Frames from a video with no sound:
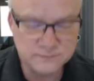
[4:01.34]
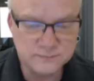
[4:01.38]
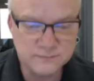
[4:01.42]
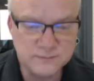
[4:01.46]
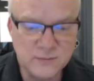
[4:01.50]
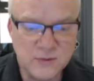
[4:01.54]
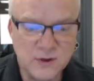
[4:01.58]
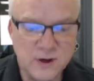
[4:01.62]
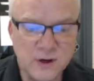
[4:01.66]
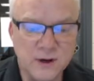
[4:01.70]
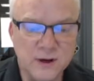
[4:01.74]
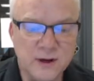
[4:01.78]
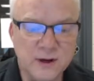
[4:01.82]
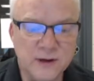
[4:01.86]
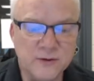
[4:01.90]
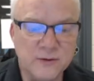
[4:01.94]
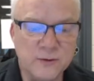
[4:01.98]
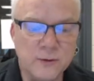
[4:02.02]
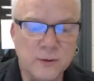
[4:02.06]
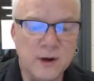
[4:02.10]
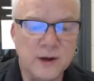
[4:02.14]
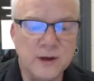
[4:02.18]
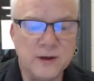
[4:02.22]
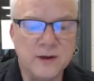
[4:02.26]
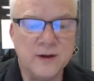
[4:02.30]
There it is
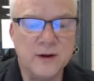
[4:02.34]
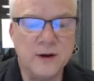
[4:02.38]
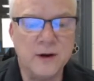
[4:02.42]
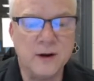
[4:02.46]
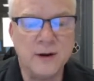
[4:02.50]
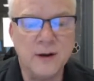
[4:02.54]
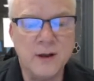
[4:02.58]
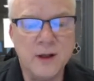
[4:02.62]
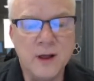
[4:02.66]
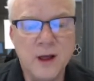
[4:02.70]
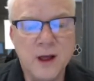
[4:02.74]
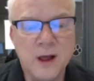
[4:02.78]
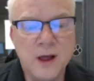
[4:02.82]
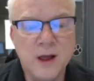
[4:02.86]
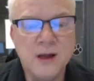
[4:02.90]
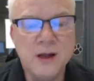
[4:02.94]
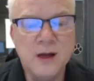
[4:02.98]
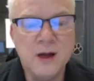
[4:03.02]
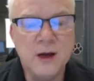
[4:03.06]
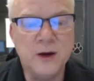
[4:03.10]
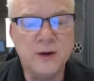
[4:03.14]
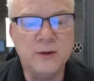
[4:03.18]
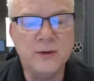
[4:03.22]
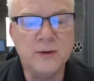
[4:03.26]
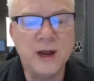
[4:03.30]
right there.
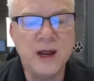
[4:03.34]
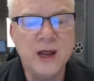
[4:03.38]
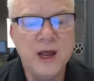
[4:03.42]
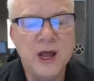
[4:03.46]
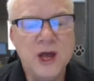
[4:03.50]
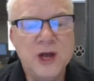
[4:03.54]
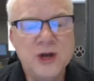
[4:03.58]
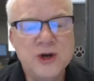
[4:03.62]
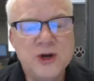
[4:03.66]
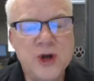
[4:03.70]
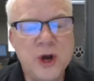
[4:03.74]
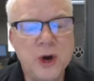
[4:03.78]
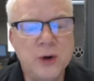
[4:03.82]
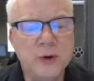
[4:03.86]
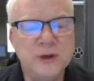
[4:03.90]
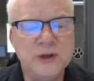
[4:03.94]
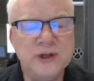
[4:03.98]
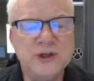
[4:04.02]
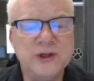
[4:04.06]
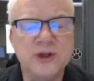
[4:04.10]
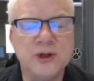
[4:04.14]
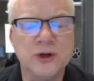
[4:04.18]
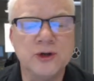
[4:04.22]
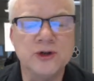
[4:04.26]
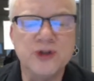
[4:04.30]
Okay.
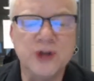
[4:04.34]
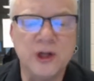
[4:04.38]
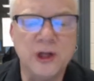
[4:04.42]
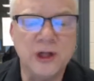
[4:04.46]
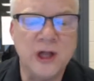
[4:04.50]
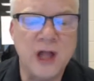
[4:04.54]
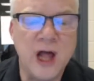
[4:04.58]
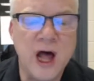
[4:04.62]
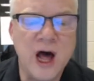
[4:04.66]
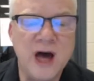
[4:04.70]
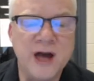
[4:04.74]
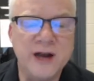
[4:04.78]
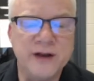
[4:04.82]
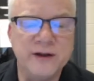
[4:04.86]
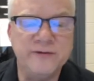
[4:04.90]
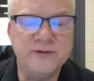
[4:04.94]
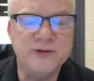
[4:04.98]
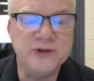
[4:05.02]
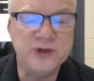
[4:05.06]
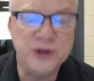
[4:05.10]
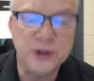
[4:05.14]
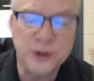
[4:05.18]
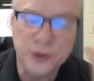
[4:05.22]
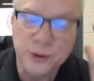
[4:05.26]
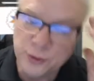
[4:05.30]
Notice there's a lot
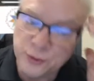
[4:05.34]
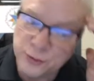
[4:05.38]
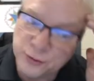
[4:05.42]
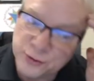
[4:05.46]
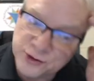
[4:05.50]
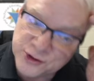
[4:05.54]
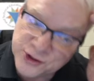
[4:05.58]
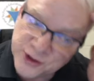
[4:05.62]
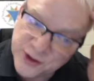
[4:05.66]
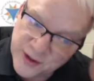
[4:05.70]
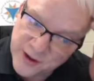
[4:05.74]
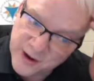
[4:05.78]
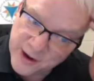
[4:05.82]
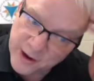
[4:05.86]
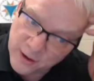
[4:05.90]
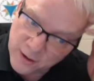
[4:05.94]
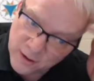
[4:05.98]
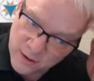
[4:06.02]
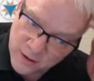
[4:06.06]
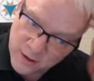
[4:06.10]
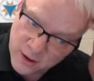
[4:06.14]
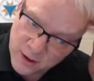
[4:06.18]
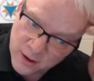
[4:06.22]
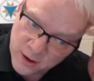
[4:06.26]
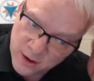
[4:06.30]
of twos
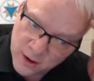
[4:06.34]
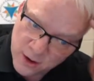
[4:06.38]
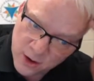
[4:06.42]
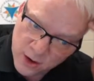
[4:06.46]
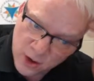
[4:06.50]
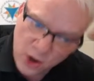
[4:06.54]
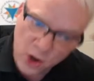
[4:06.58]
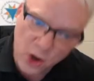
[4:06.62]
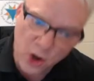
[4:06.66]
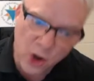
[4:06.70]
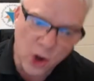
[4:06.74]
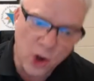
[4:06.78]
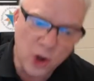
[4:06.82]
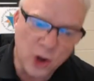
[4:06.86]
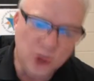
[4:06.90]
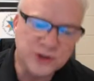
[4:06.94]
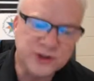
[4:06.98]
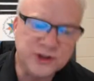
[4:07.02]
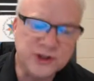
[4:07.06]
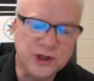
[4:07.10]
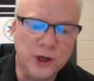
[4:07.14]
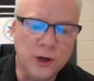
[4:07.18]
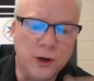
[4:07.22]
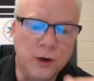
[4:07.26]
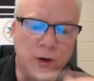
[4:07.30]
there
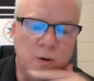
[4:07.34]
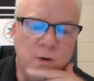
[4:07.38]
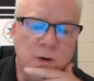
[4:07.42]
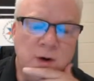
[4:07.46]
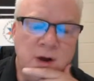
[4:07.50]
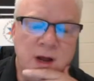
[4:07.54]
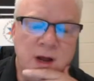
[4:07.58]
also